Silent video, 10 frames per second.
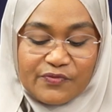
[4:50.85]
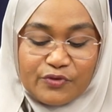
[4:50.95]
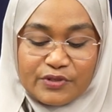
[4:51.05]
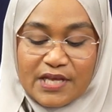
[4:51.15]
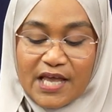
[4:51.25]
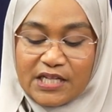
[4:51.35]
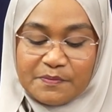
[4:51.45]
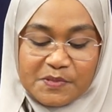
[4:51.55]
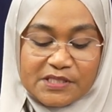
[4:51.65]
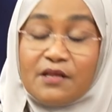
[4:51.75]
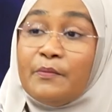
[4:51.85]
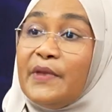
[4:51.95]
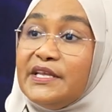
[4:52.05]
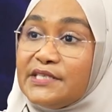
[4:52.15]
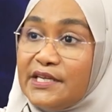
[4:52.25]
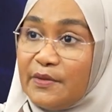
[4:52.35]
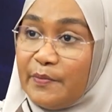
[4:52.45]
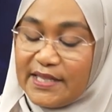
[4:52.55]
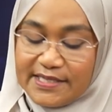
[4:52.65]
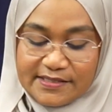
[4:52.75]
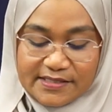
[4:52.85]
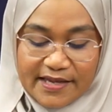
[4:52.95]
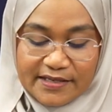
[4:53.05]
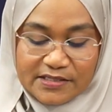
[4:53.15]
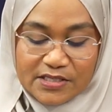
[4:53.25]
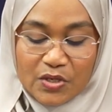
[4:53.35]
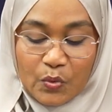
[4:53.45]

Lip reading: food helps maintain a balanced diet,